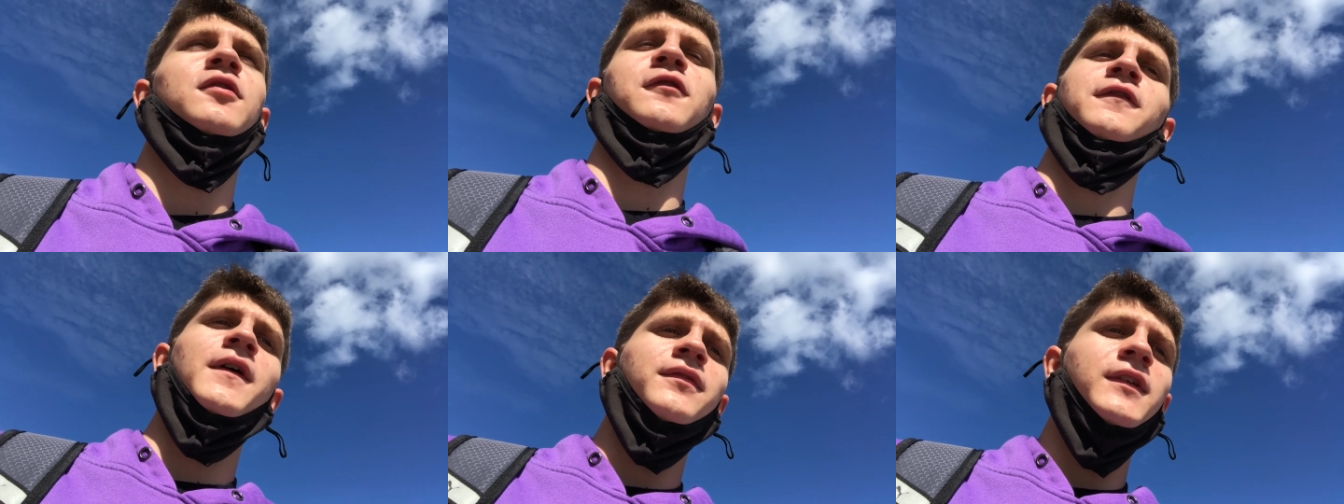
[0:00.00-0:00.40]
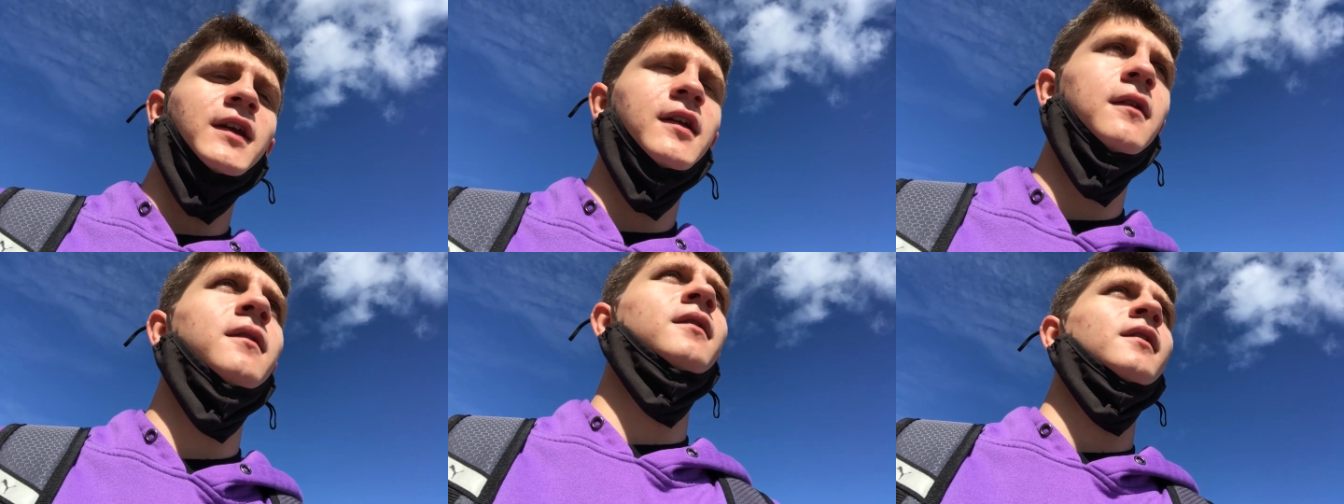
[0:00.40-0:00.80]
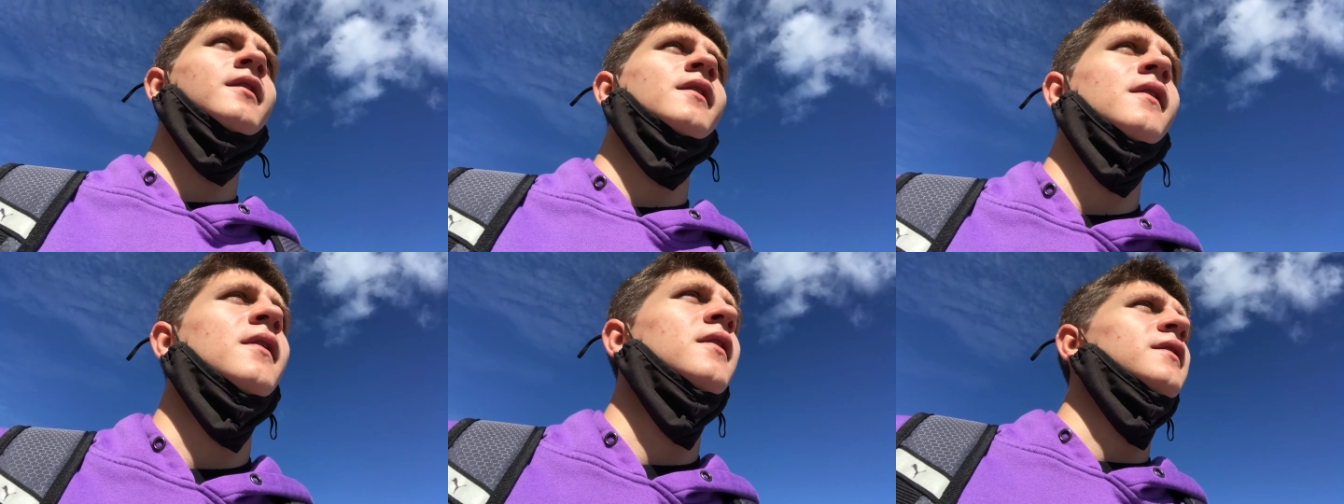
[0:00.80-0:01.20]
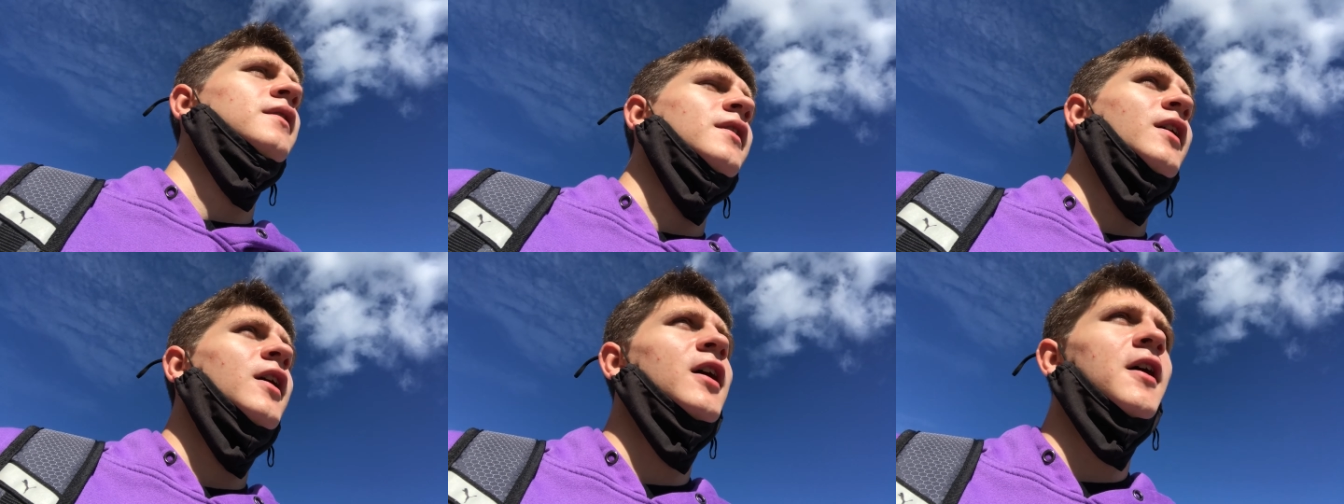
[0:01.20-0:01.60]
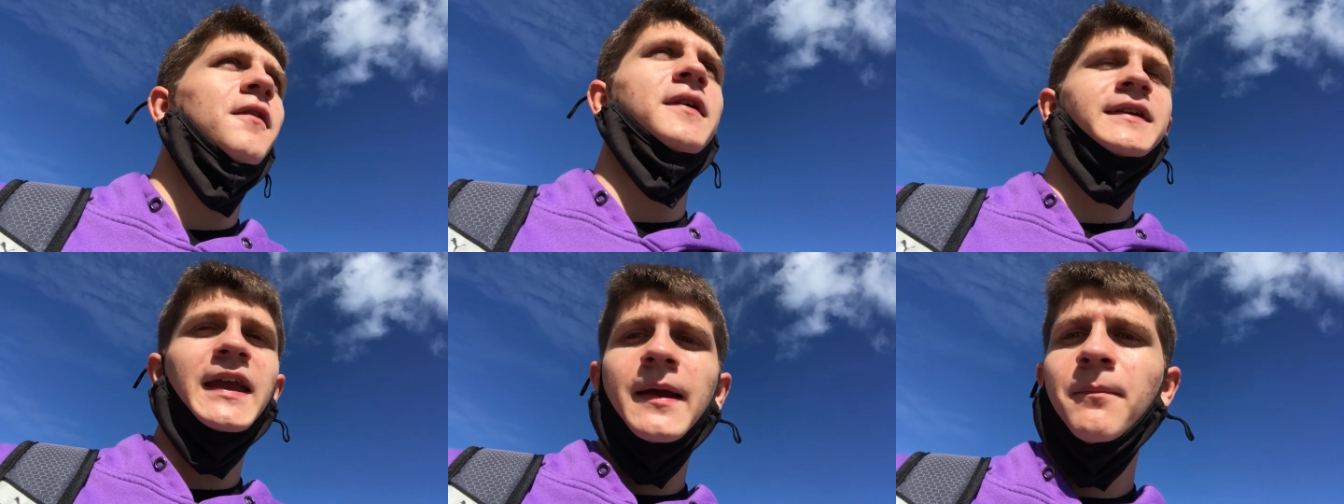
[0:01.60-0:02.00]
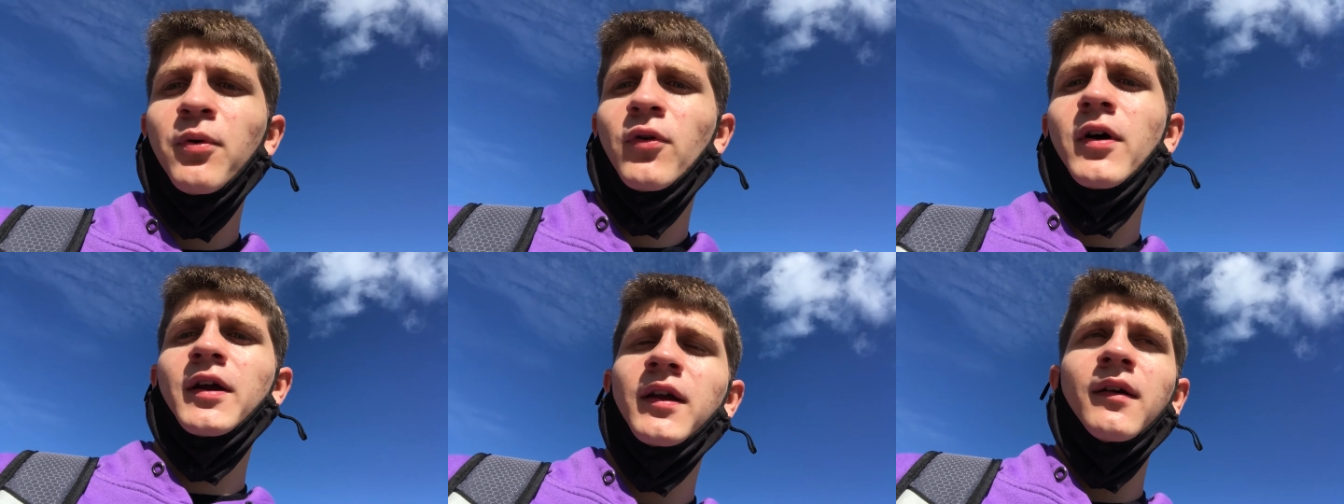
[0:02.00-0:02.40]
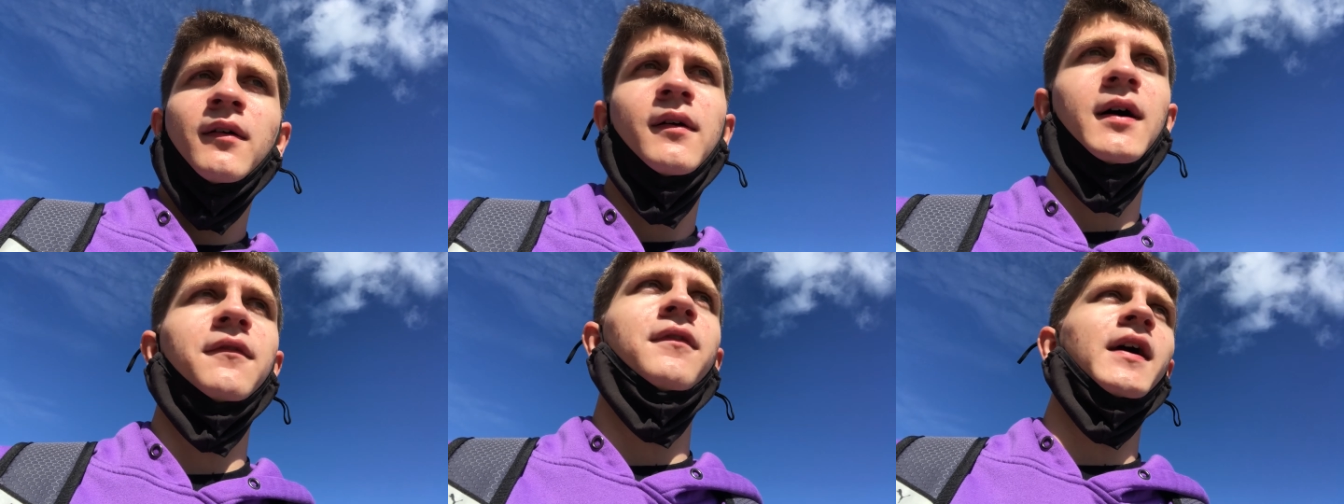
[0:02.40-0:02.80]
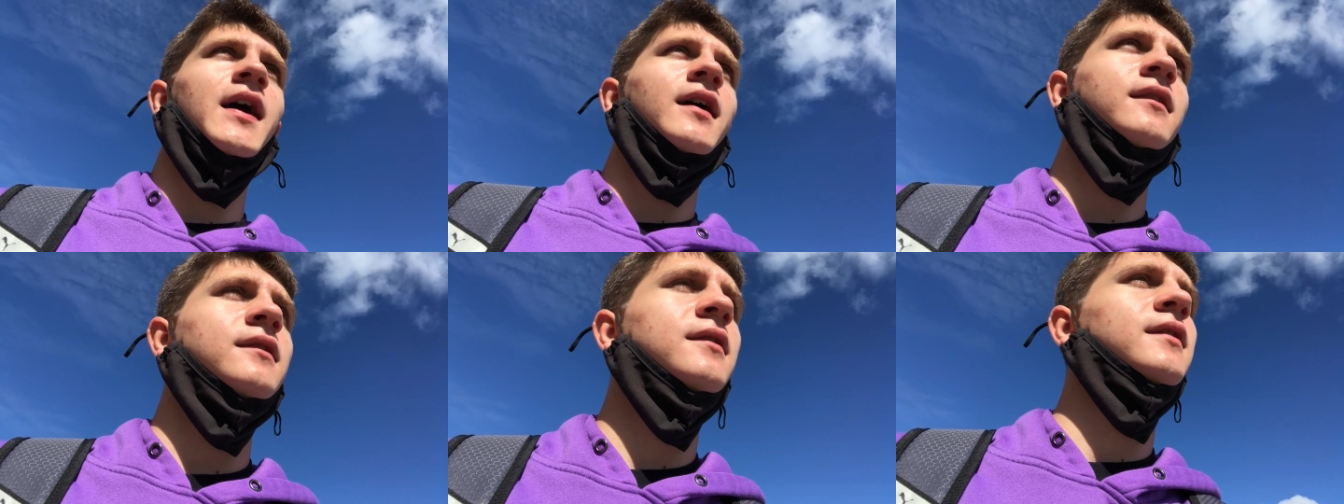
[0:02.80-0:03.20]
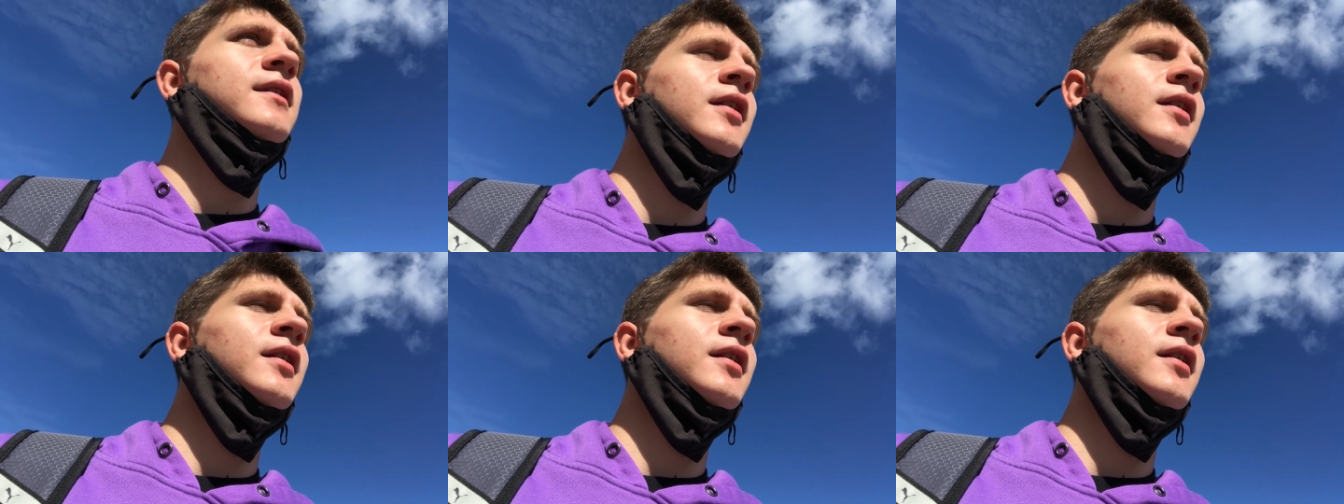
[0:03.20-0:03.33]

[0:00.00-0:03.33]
or 15 uh, The Game Boy Advanced,